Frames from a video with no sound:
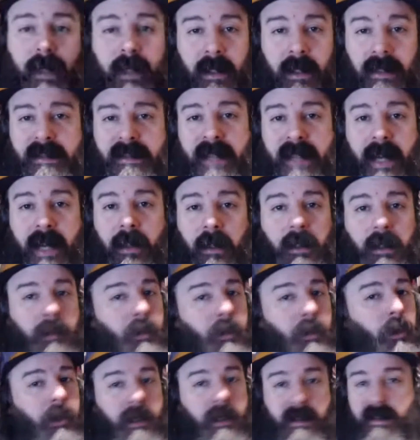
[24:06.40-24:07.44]
in a silent
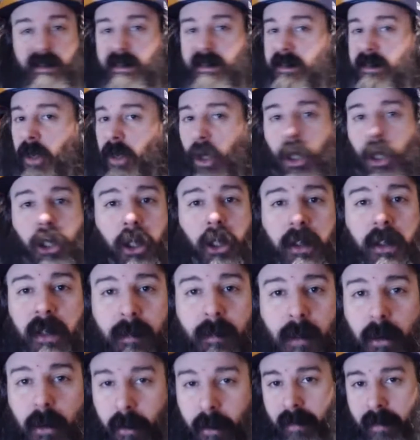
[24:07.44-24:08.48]
community is still a good
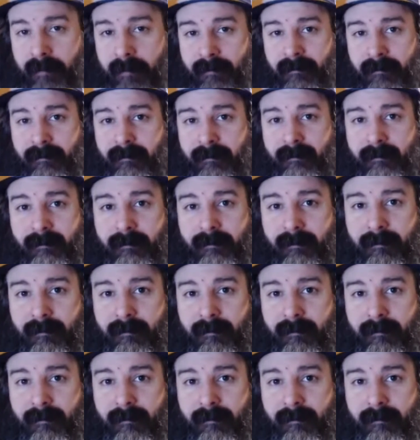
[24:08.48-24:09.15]
community. When